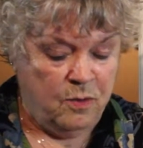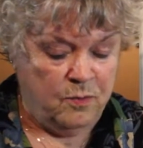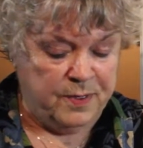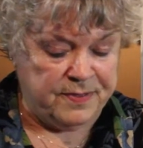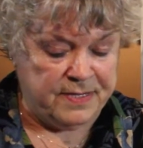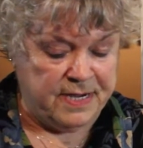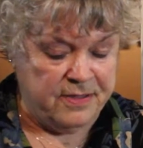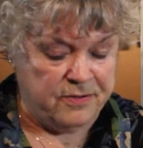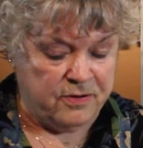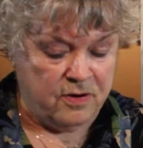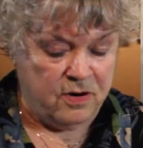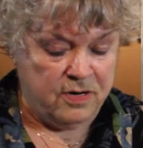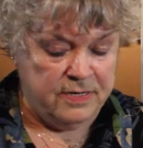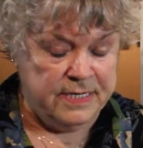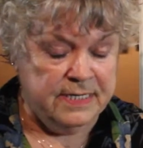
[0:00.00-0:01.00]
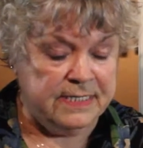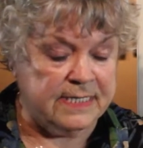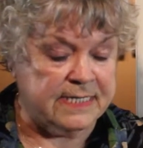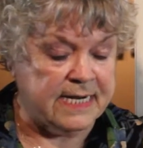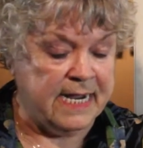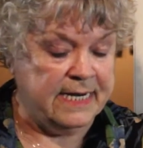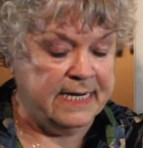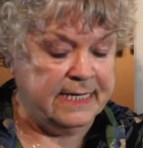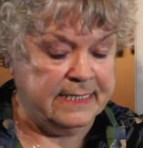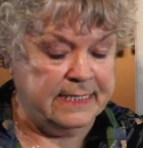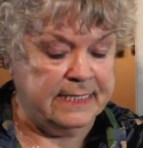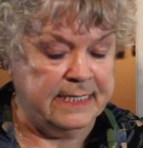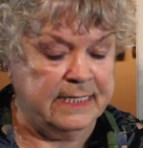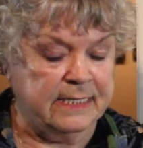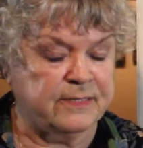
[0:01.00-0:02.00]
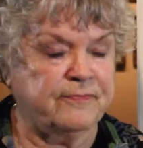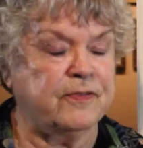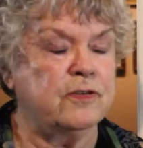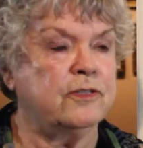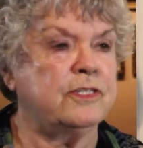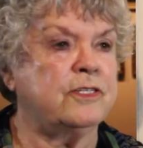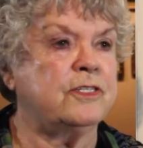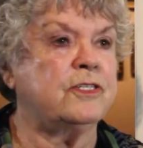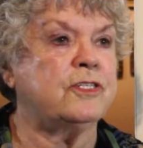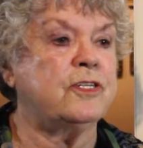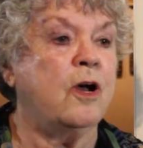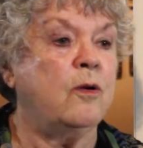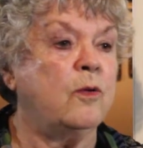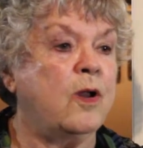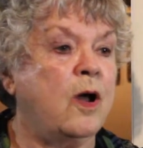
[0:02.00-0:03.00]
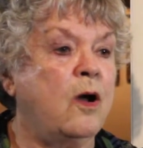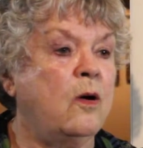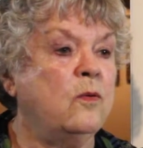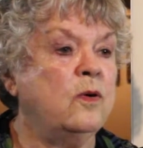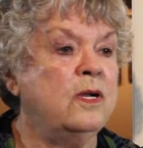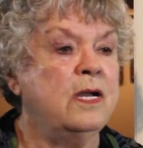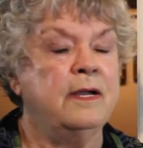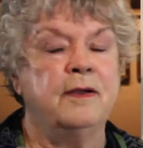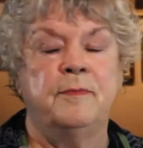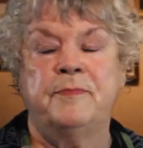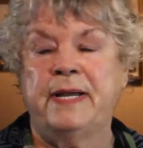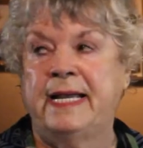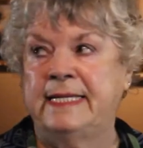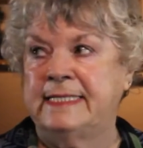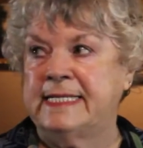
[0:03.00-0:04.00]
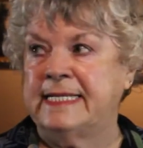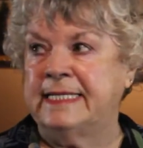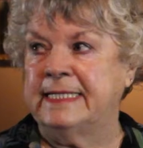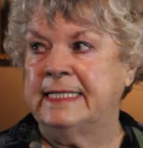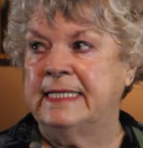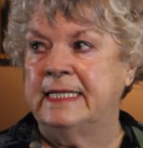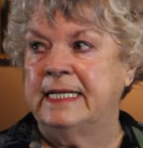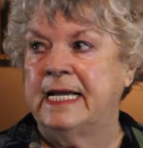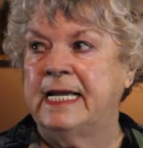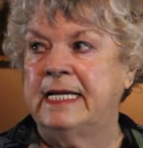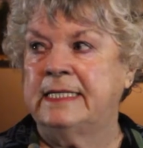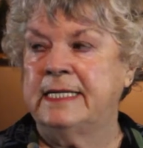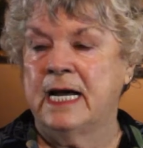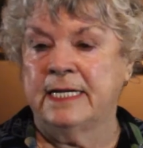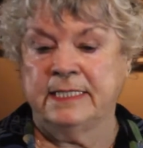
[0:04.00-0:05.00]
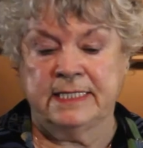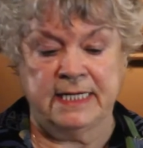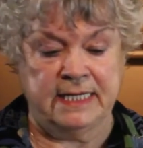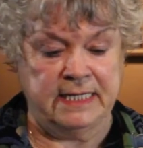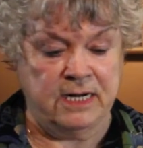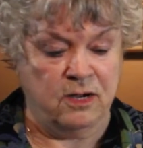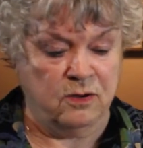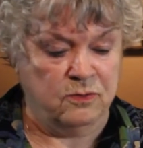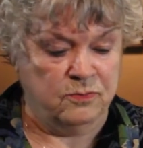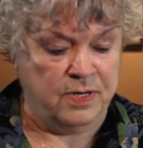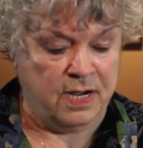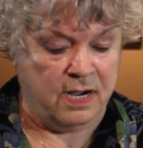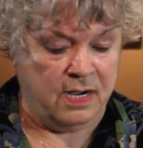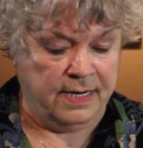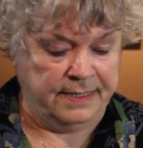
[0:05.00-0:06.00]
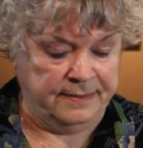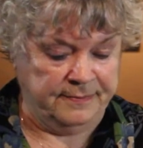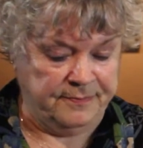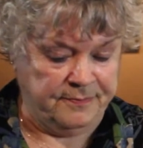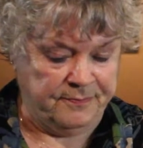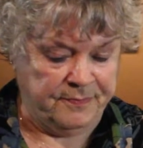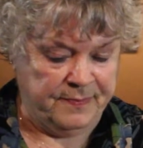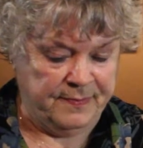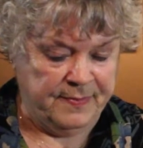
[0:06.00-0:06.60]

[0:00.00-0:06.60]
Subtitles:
with other artists, and he did his first solo painting in 1909.